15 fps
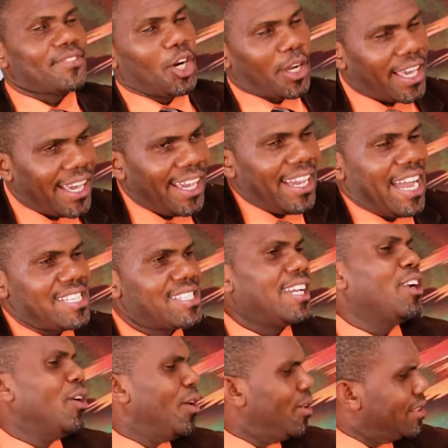Okay, I
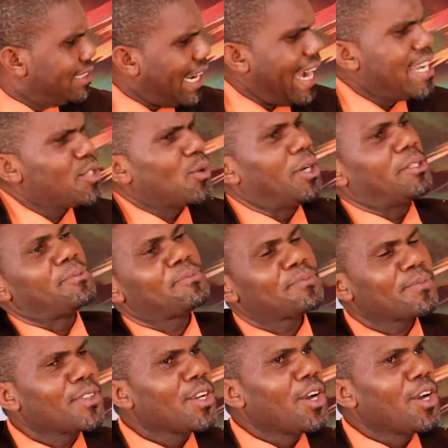said, oh, nice one.